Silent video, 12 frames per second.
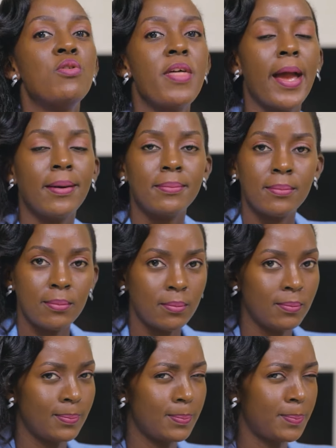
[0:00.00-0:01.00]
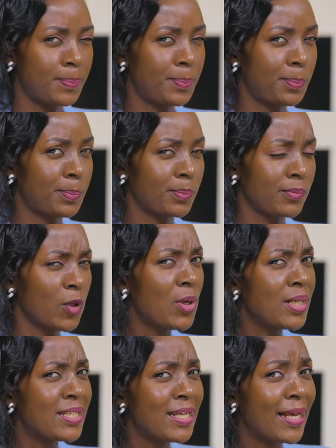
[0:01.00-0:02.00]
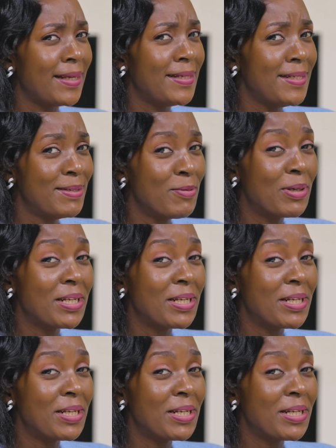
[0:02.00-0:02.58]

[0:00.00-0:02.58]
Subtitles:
there. What is he hiding?